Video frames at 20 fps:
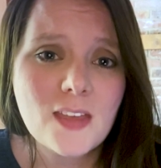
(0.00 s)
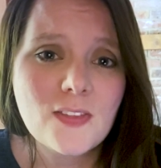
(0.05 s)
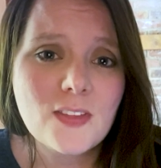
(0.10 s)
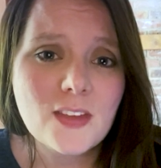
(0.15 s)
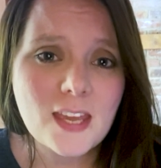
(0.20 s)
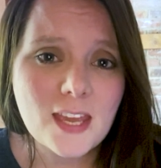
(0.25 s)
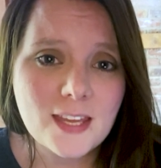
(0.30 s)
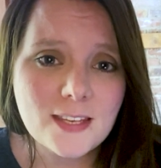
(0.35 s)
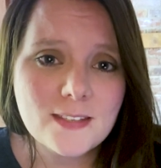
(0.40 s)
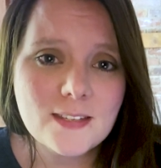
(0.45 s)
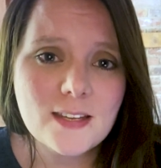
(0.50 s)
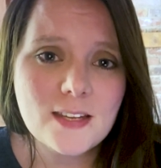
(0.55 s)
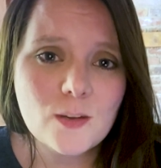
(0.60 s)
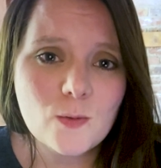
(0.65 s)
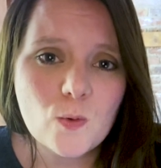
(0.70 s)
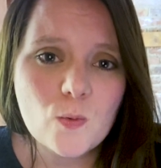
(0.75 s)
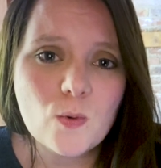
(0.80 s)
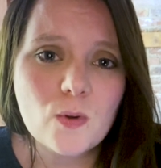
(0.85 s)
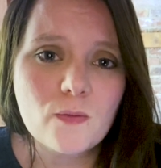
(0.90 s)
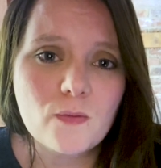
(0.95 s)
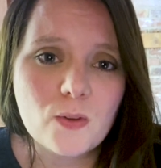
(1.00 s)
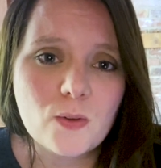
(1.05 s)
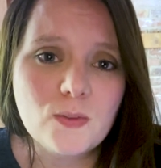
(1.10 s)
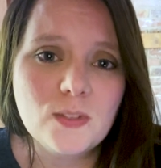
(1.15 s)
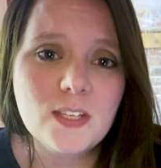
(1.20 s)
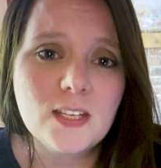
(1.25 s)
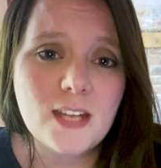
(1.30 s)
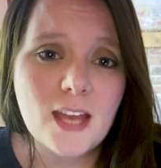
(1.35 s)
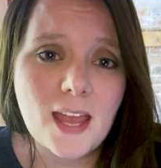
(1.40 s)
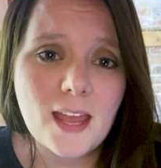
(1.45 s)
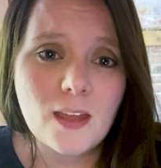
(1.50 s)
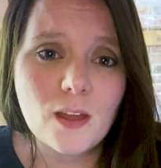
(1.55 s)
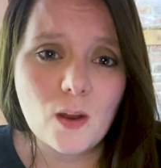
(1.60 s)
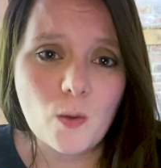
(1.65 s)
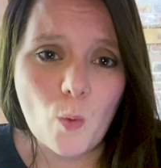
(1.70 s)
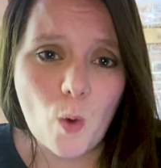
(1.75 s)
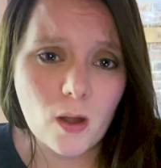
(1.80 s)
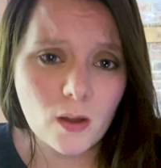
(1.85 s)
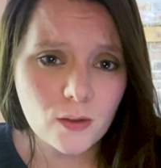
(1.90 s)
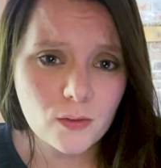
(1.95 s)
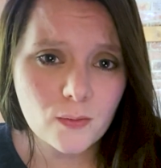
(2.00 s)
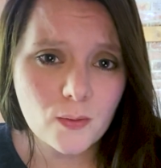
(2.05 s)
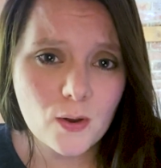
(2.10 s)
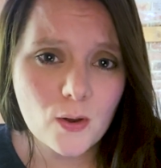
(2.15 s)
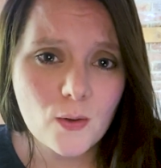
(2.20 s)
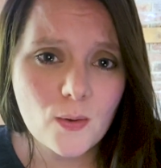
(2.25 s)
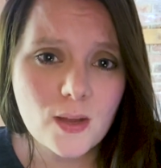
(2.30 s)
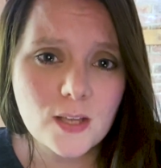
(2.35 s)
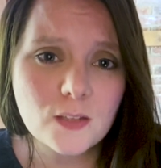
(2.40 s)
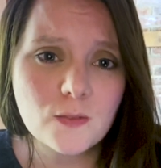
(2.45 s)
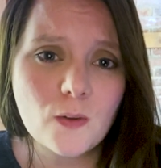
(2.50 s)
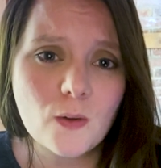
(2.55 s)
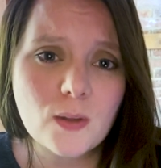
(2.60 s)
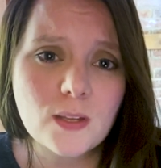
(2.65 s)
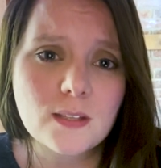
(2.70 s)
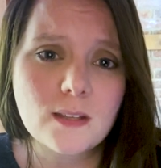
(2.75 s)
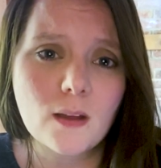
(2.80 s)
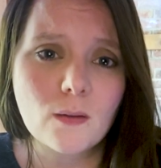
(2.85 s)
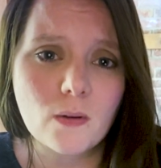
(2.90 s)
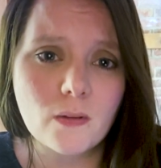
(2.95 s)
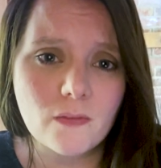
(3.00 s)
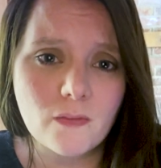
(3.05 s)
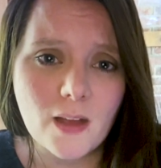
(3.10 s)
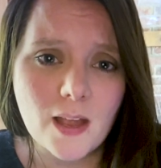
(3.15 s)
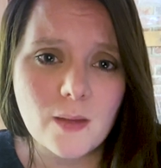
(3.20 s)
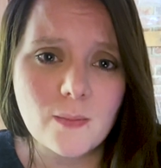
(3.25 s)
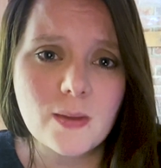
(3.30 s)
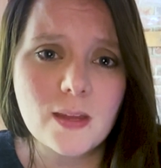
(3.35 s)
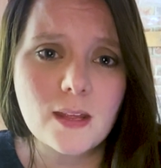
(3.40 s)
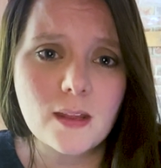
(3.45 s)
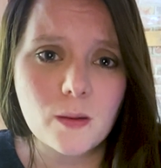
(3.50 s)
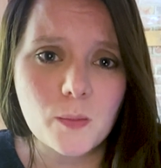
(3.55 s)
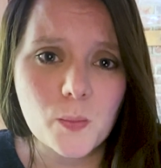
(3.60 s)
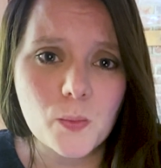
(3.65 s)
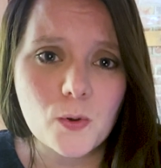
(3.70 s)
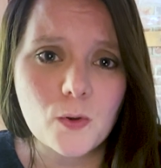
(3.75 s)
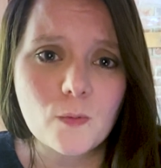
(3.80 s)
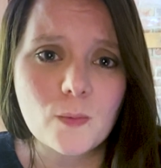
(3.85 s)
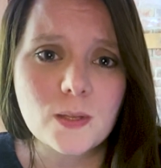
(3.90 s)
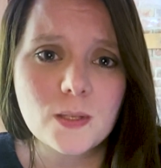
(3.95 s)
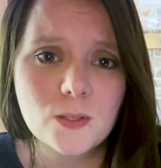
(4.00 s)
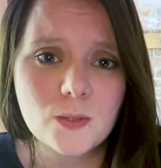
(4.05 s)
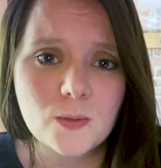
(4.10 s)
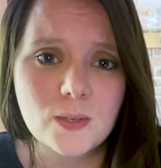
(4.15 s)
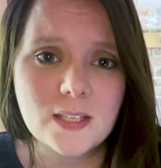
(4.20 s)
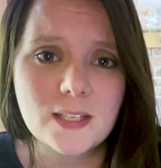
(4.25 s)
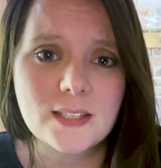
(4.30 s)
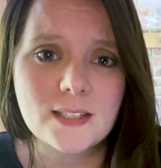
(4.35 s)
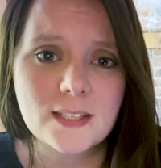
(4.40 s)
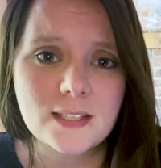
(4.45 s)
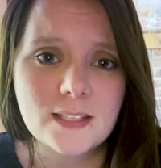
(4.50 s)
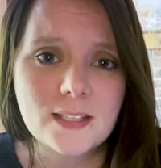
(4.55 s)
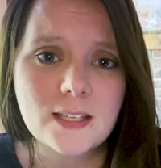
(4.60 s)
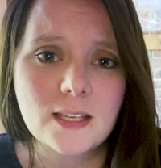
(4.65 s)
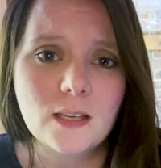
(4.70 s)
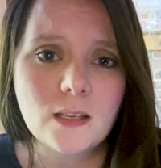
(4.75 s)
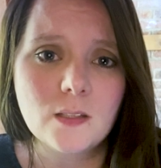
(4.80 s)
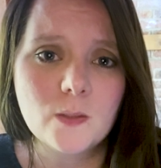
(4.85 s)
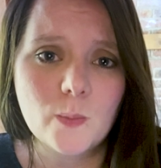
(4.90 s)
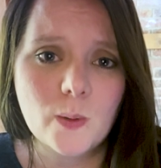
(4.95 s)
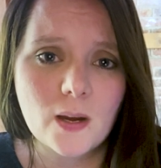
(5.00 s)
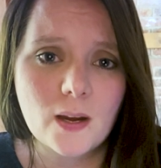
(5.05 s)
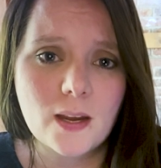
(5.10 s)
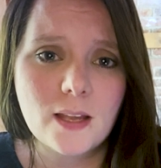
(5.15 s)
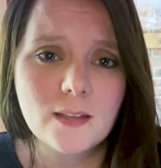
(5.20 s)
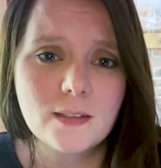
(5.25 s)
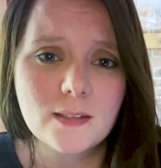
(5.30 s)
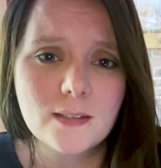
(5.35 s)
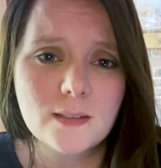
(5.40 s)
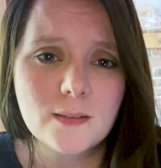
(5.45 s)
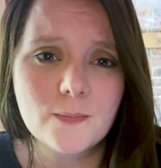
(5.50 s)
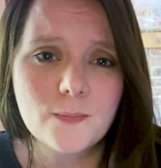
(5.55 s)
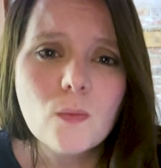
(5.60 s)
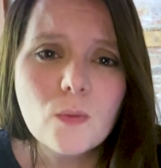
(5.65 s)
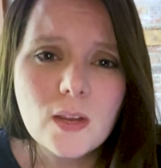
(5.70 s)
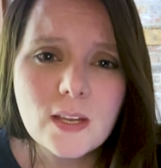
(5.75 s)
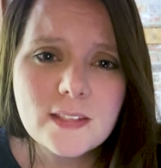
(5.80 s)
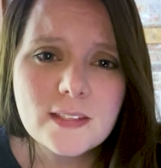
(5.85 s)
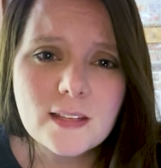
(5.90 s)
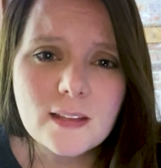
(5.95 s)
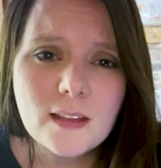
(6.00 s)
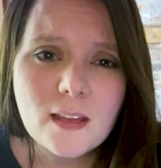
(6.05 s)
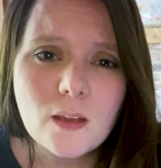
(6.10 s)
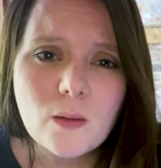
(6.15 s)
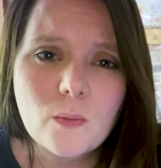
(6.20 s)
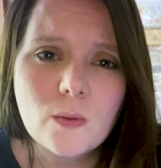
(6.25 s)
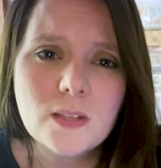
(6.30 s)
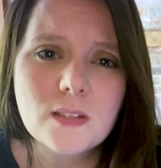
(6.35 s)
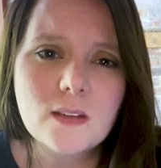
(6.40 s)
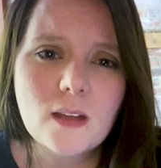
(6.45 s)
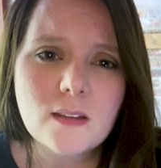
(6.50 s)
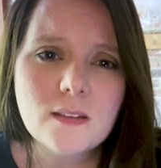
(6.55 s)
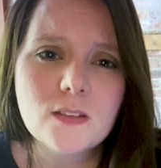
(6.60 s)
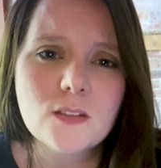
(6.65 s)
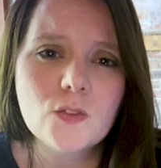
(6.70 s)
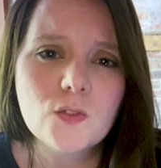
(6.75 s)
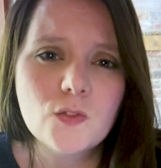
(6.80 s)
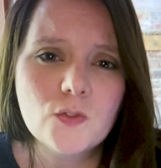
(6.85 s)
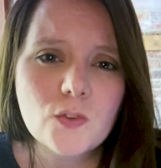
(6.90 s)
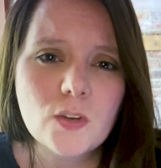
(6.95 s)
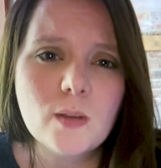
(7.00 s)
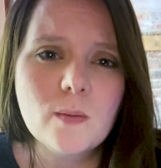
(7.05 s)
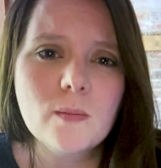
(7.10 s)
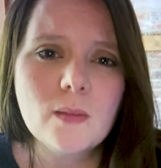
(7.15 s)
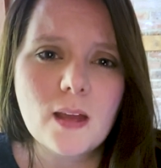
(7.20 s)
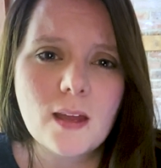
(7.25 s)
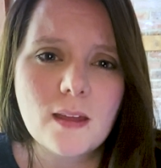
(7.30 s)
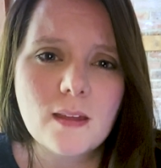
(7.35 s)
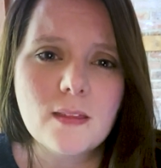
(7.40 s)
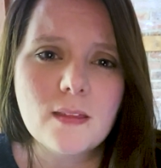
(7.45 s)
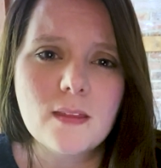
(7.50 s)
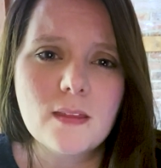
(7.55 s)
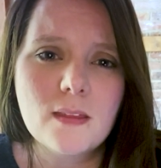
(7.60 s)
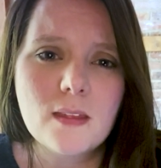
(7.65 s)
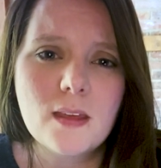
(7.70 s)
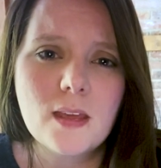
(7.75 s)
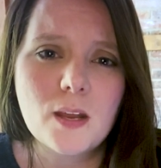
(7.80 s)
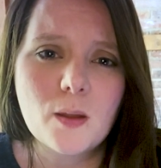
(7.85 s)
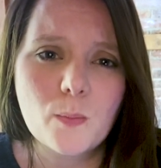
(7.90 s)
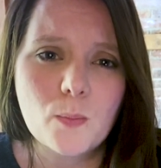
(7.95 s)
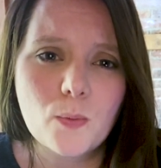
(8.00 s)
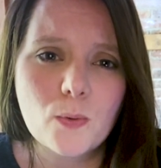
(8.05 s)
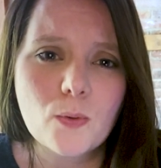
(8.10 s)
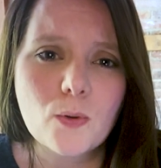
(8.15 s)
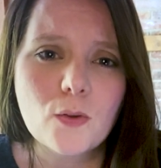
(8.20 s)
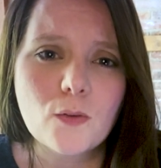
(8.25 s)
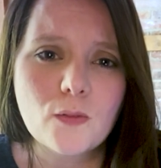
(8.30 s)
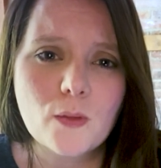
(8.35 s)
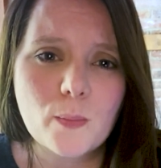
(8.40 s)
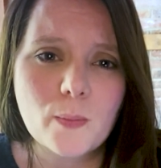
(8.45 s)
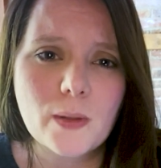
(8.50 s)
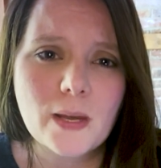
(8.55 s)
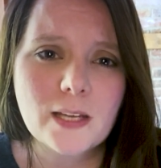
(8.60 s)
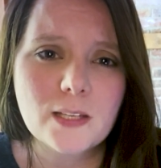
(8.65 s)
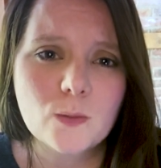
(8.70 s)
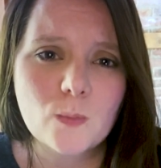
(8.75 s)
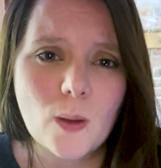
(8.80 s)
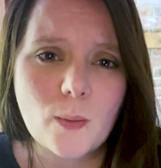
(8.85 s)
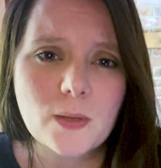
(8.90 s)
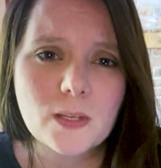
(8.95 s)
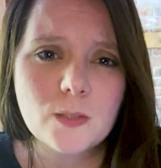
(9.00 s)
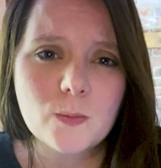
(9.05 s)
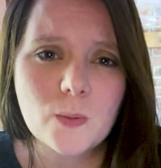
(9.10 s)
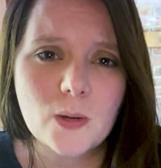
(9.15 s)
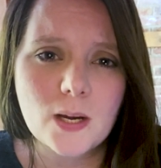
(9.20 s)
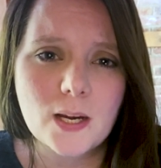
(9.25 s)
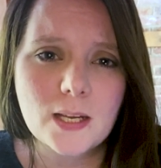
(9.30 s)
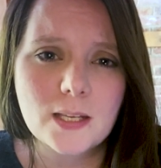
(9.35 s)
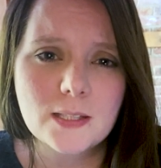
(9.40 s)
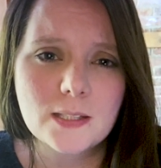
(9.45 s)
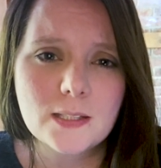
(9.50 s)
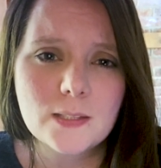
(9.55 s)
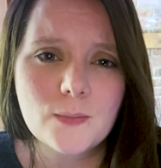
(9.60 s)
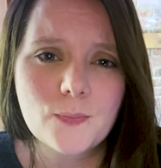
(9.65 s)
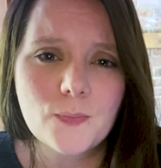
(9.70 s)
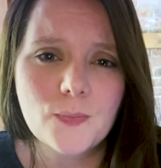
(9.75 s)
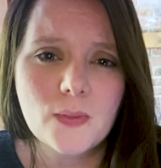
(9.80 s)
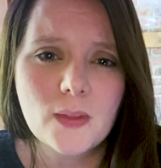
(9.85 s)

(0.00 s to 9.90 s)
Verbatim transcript: The case study we'll review today and walk through is focused on refinement and improvements to an existing experience. Recently, we sought to streamline and improve the Plex web experience.